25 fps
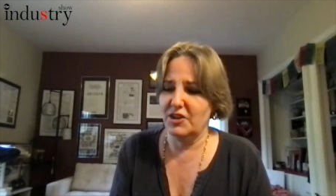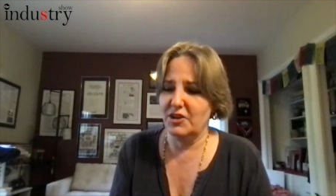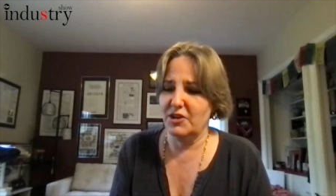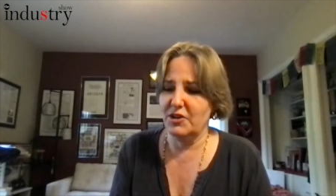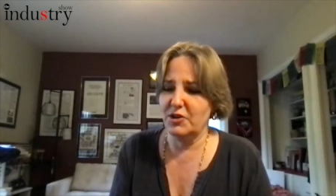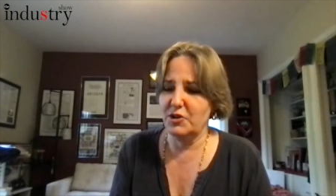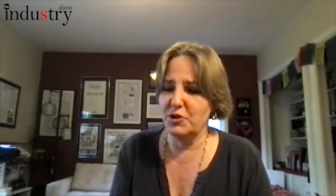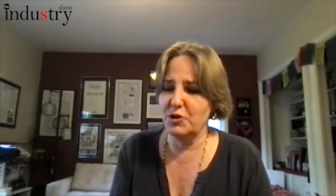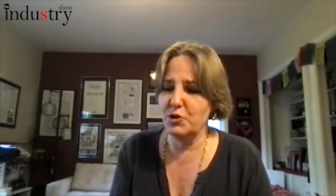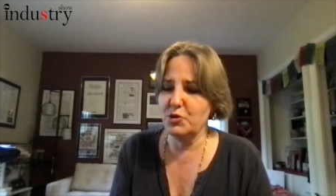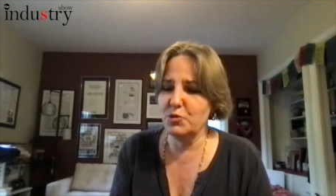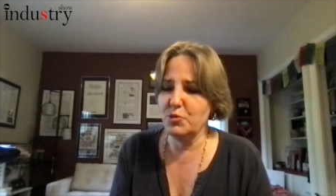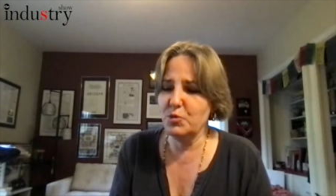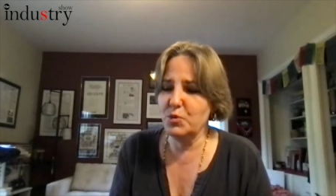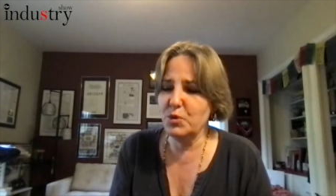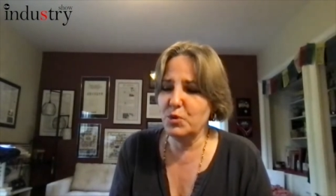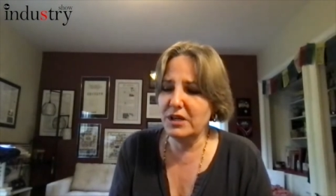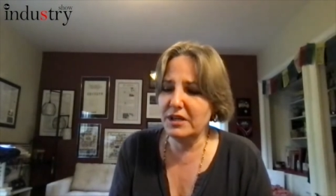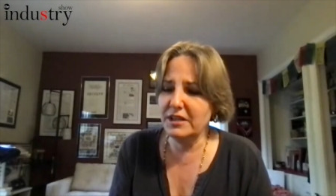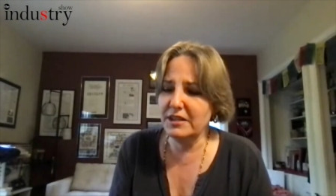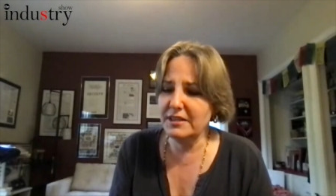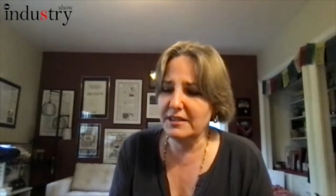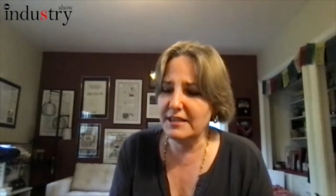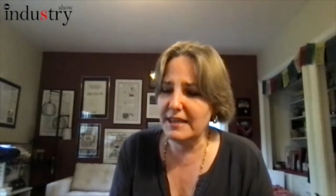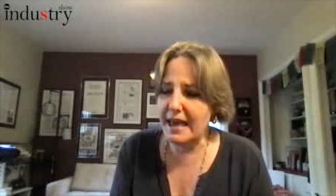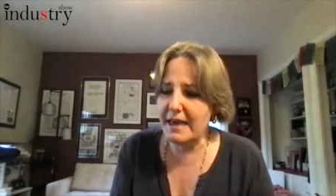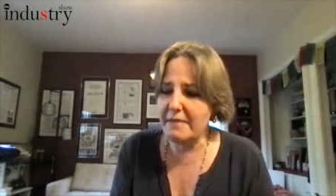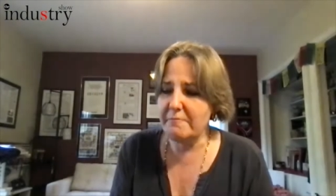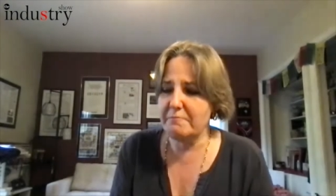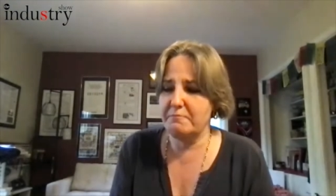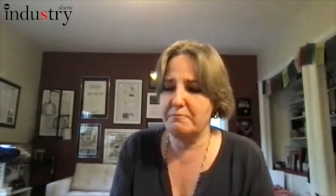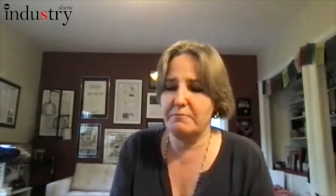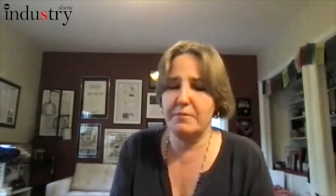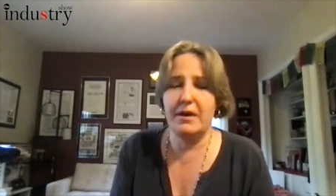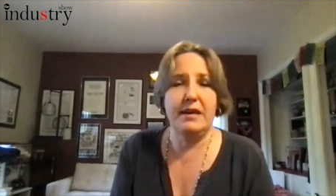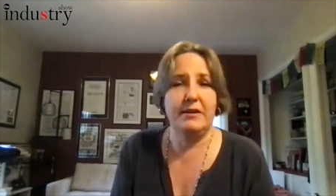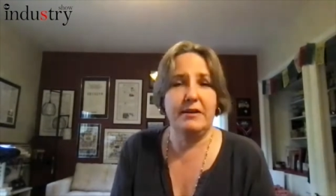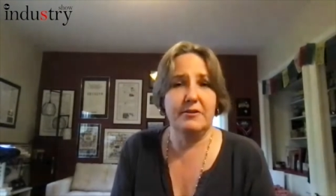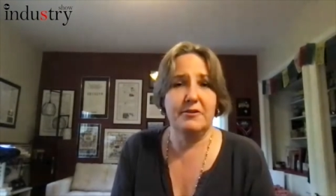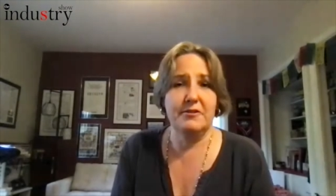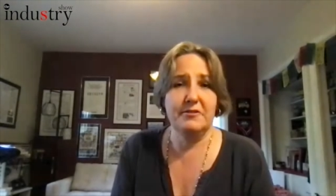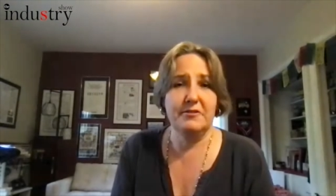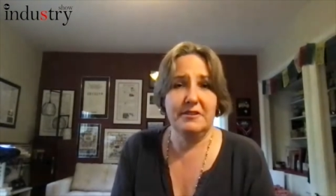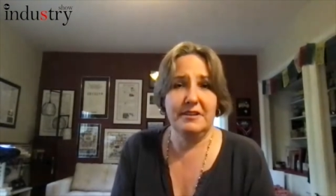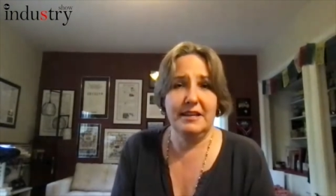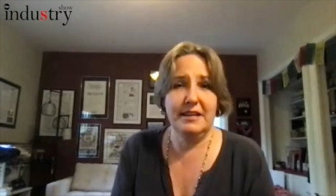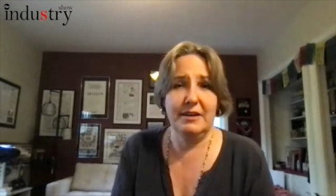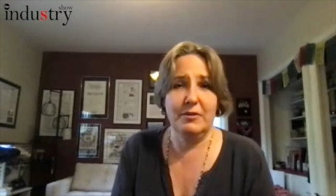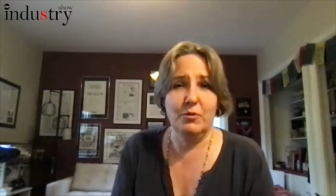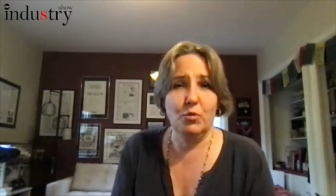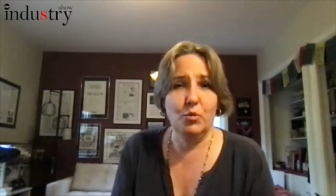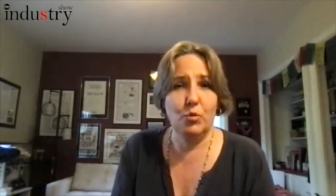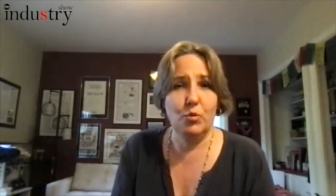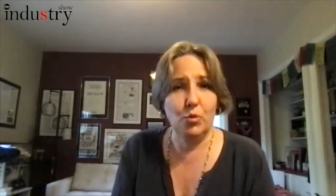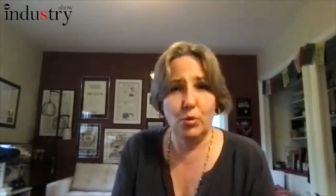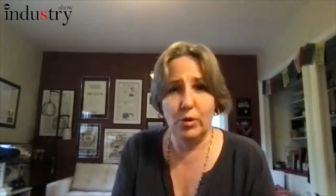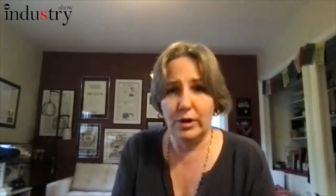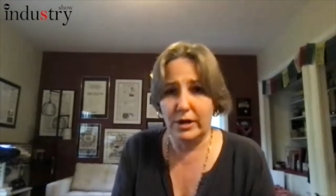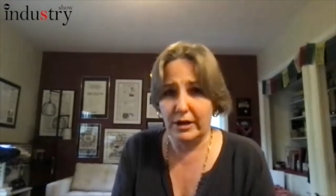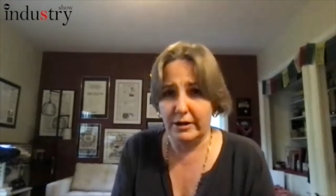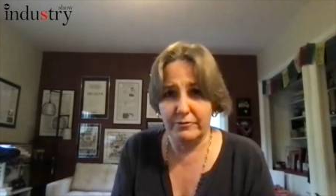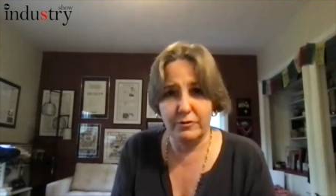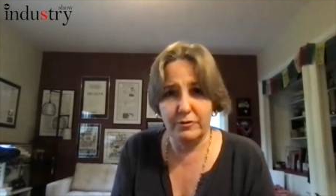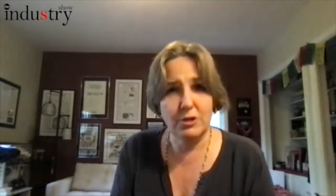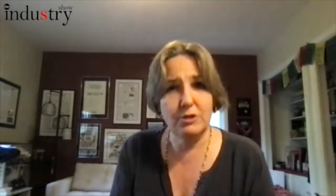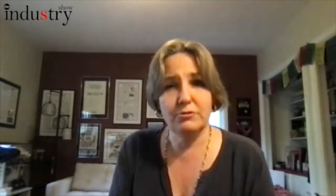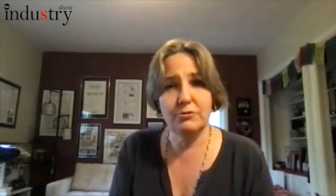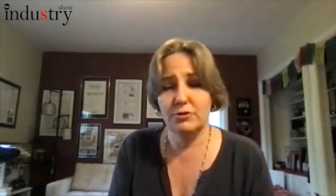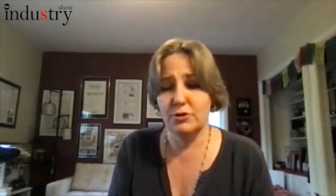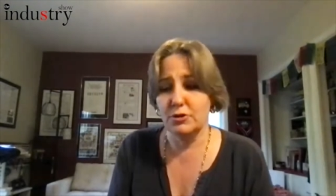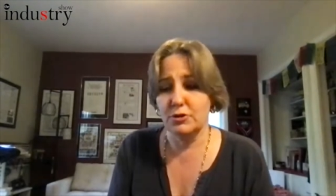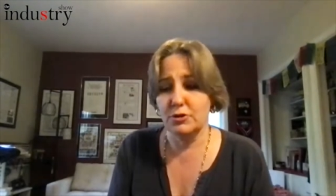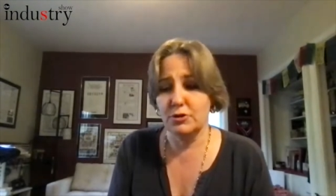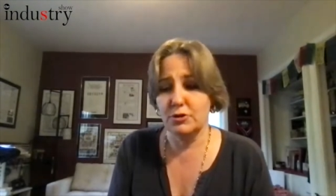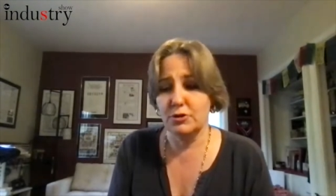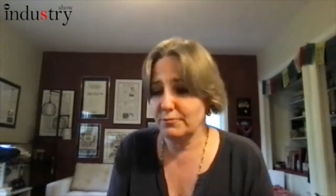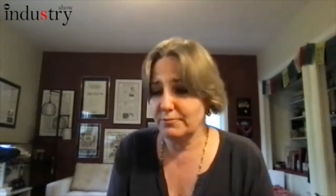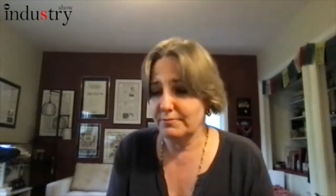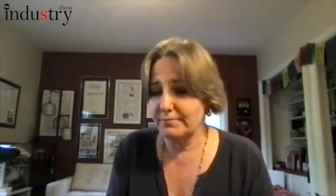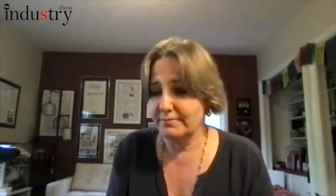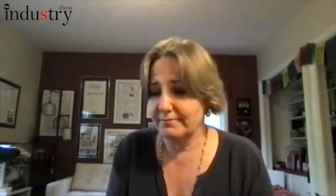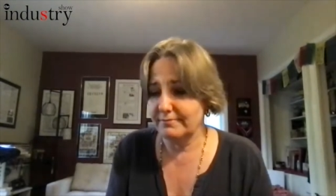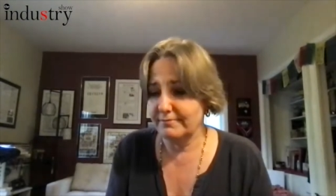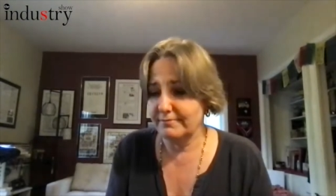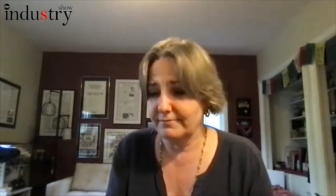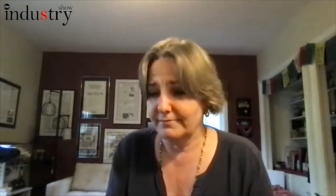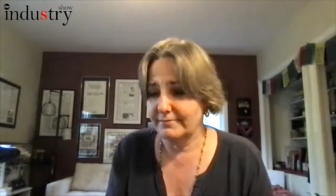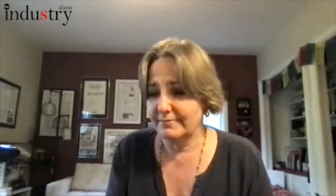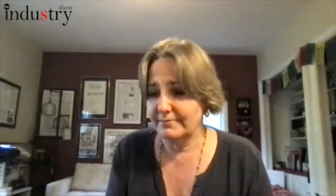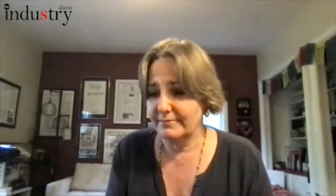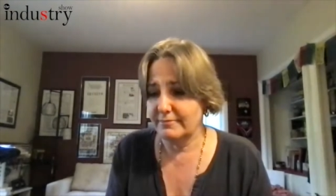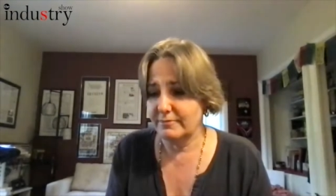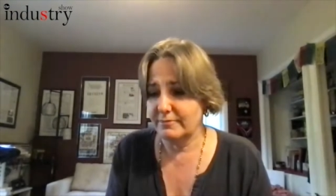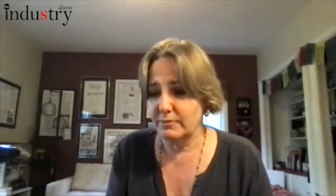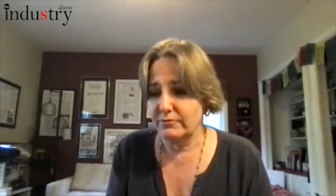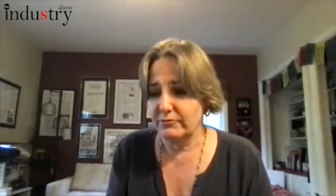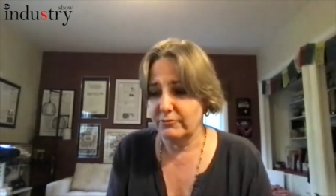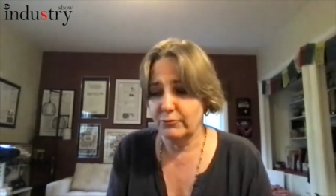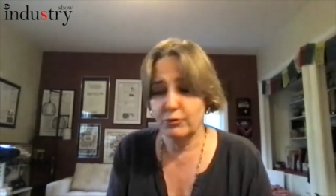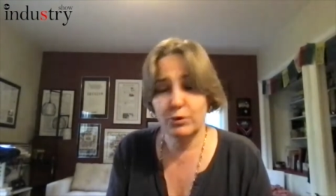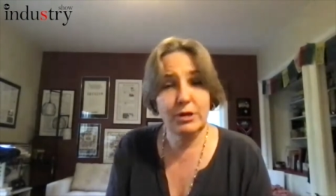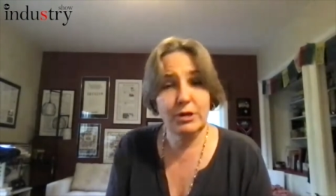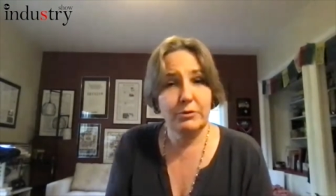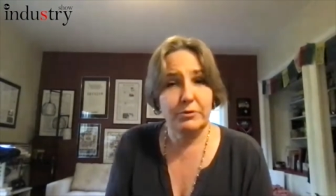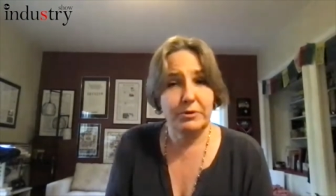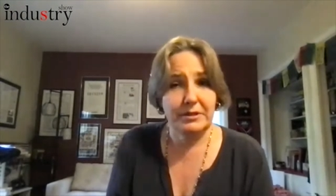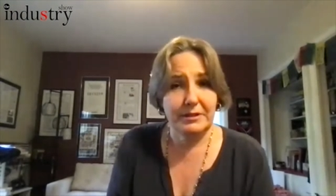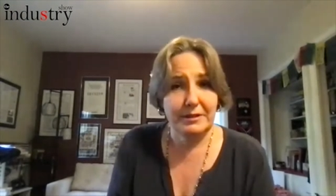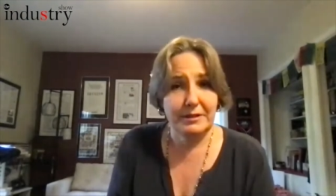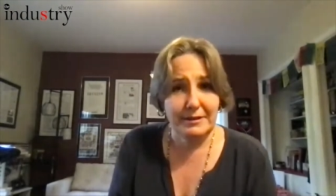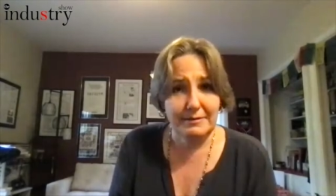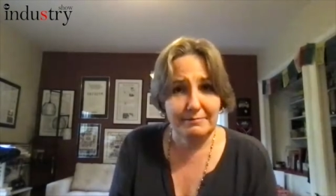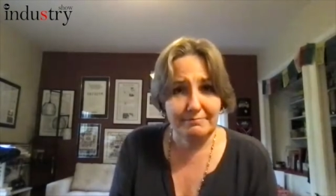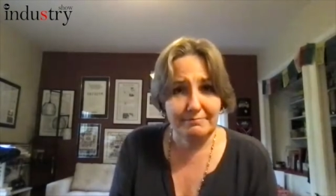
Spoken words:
you will get better at whatever you do frequently.